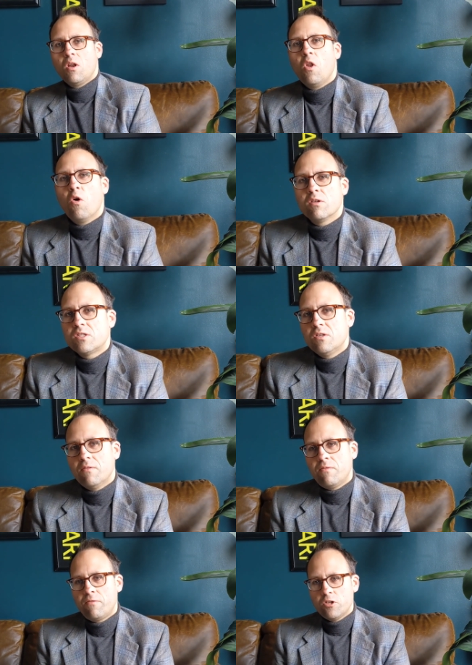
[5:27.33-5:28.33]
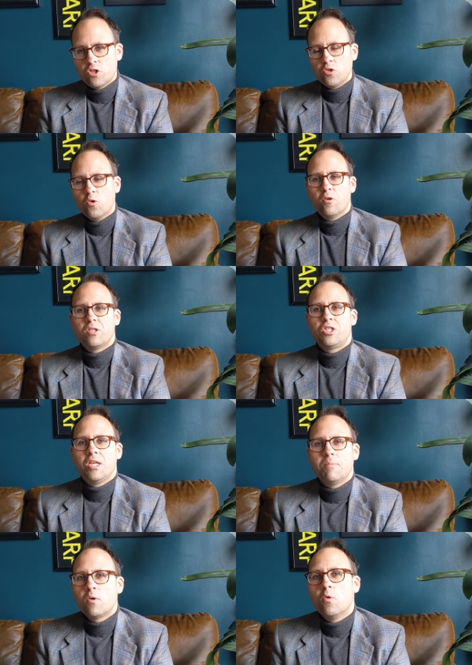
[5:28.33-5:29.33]
lots of short,
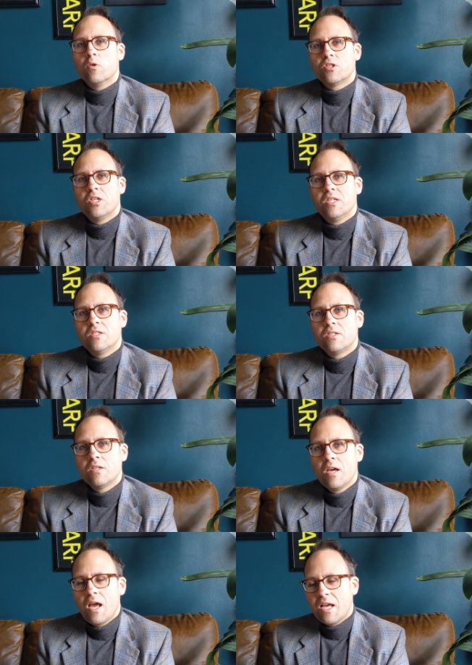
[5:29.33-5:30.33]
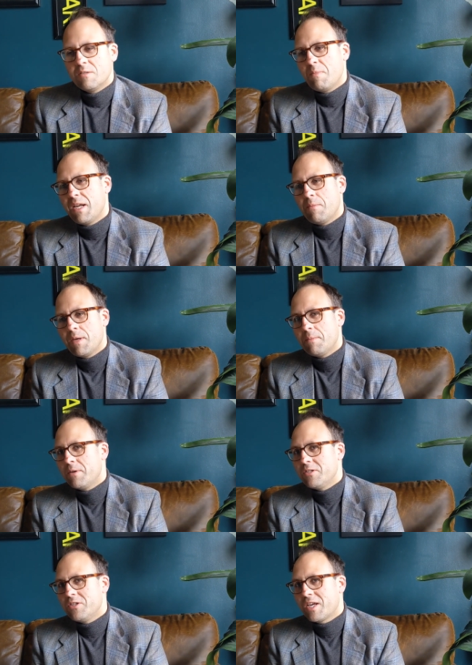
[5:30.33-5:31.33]
cheap courses, as many
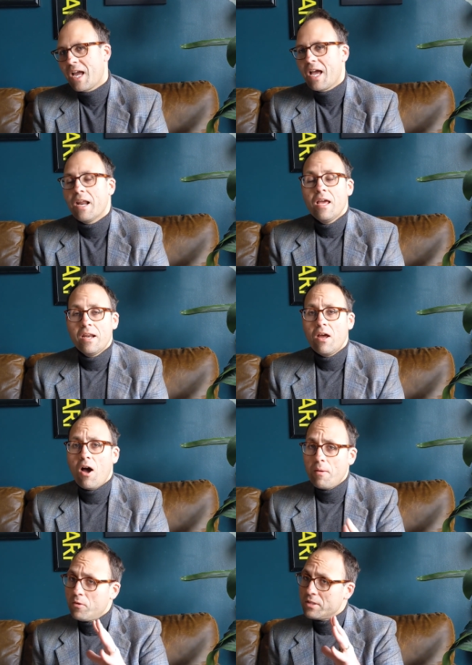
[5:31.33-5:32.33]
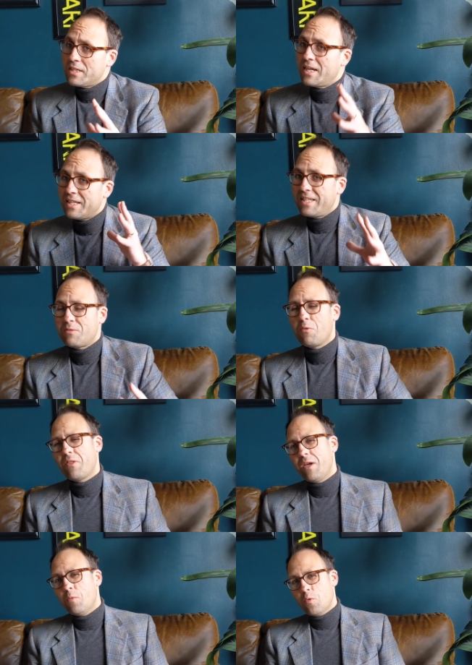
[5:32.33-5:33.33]
people as you can? Now, I'm not saying this
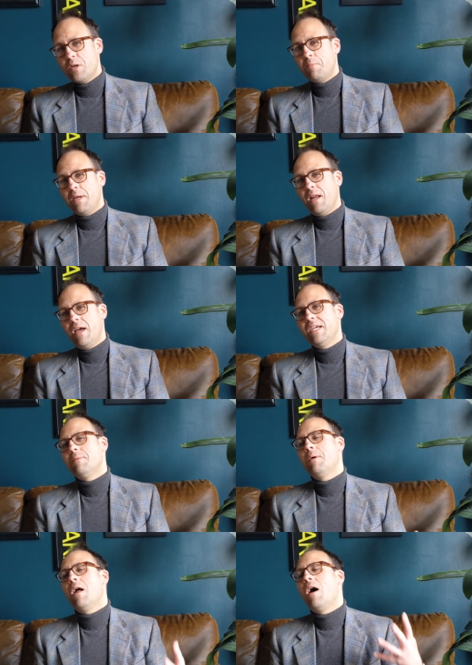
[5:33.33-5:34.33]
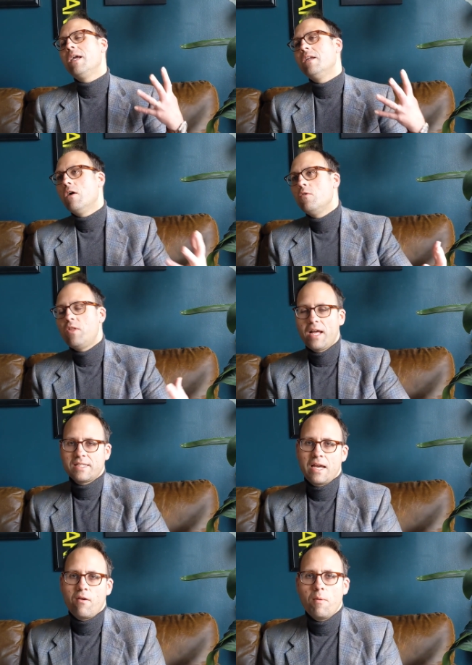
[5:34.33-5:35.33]
what they would be like, but I know
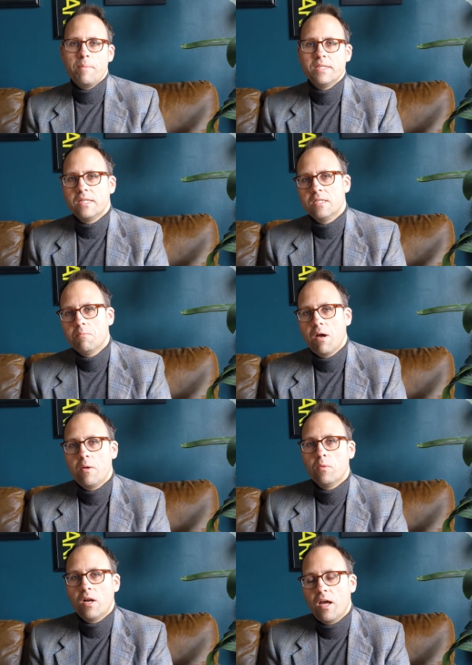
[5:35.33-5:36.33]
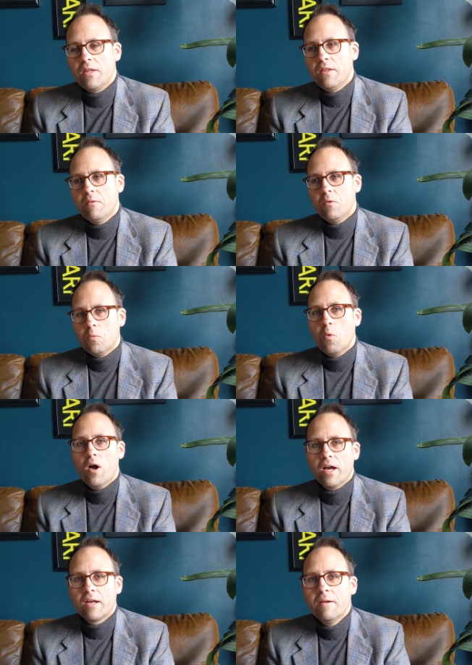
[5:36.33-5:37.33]
that's how a business mind would
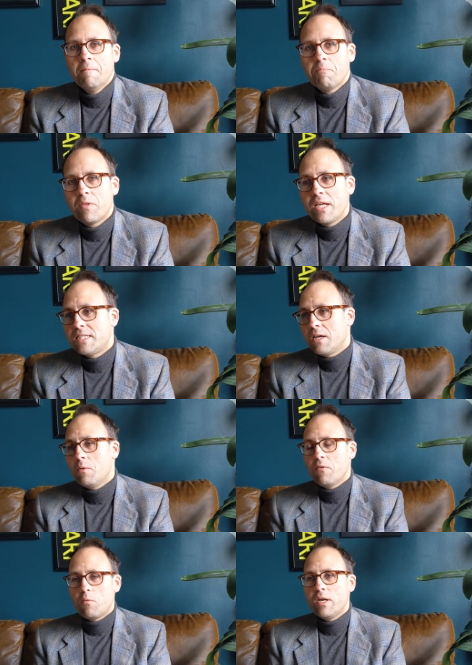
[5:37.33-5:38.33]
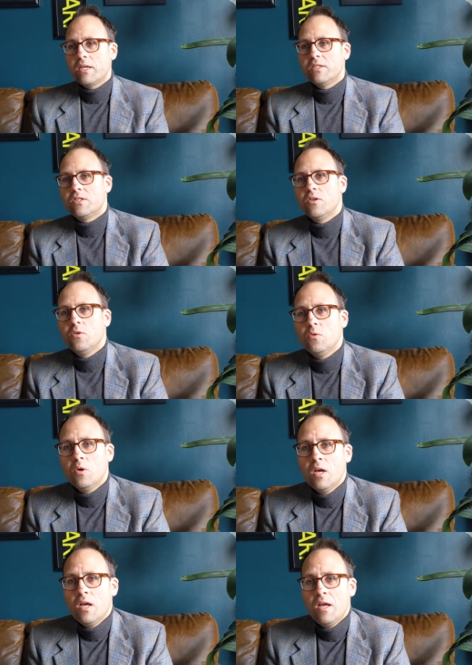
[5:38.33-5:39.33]
work. They'd say, well, if we can
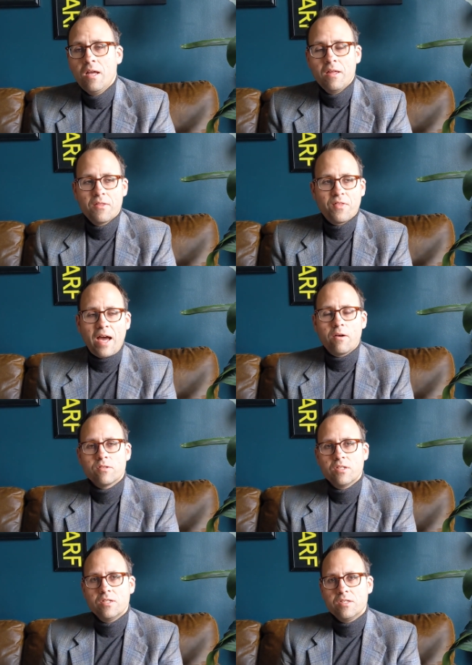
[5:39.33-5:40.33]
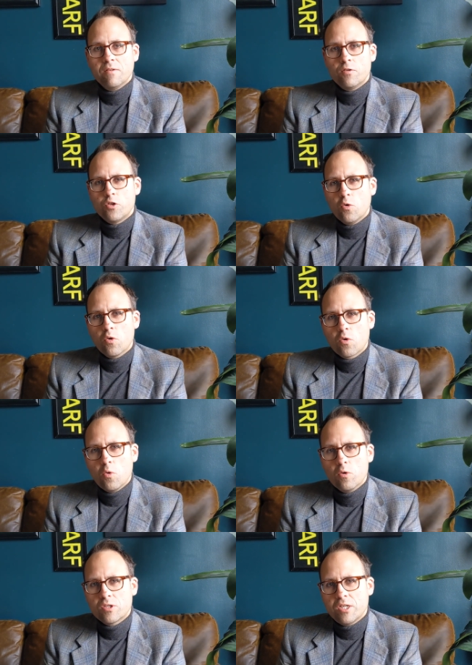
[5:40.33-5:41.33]
do thousands of short
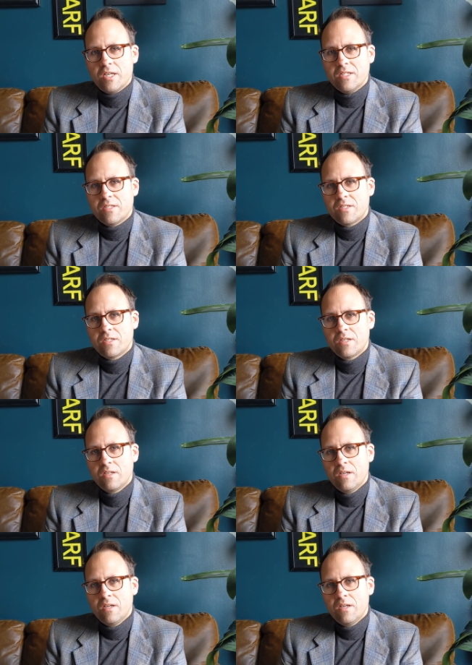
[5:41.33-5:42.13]
courses